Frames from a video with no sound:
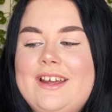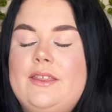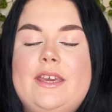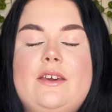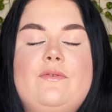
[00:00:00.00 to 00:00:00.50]

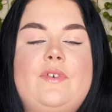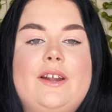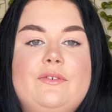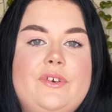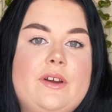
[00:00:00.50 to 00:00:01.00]
The
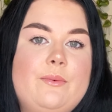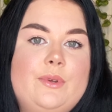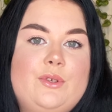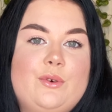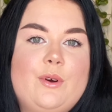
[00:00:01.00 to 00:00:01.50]
final thing I want
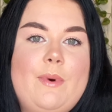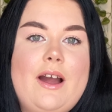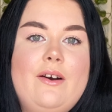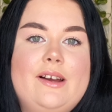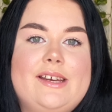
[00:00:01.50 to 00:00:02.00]
to talk
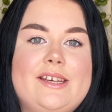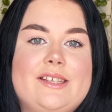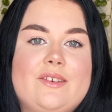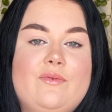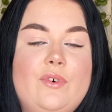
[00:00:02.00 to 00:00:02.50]
about
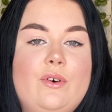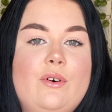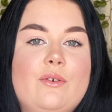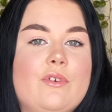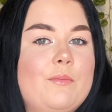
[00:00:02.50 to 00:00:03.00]
is
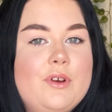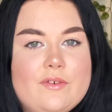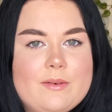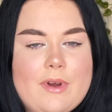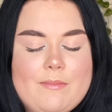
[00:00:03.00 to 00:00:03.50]
for
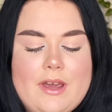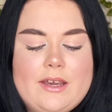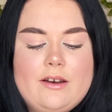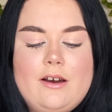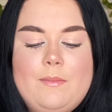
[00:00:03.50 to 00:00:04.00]
removing my
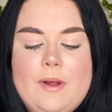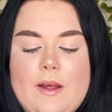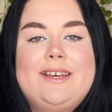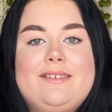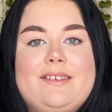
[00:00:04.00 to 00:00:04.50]
makeup.
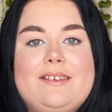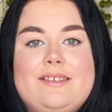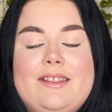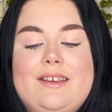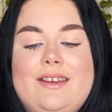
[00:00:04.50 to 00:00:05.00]
This
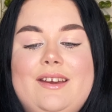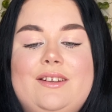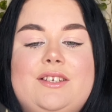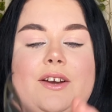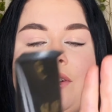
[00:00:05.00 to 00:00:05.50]
is the
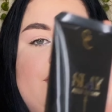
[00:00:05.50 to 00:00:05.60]
Gerard